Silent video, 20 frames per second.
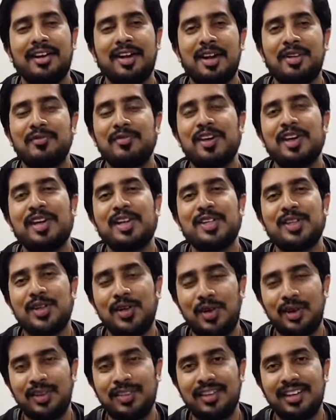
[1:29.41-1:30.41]
I'm very
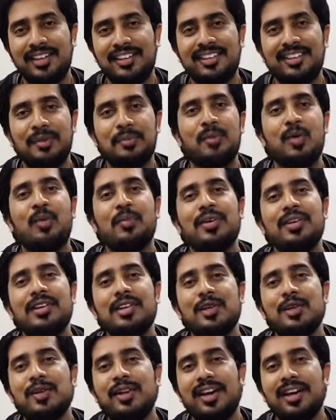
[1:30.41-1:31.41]
sure that the moment
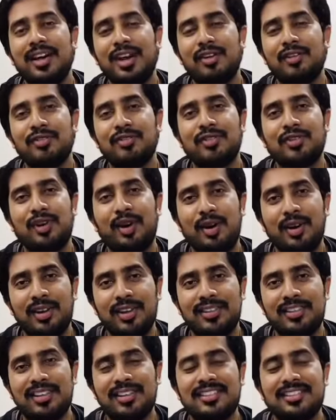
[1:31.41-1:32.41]
you get out of
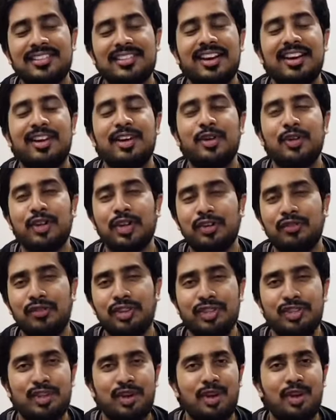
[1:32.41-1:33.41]
college and start looking for
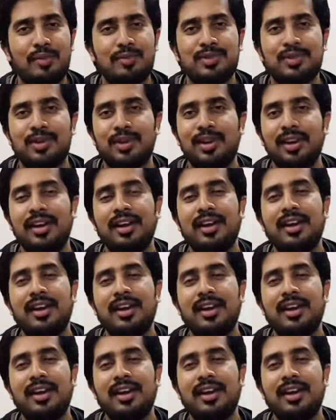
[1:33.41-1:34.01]
jobs or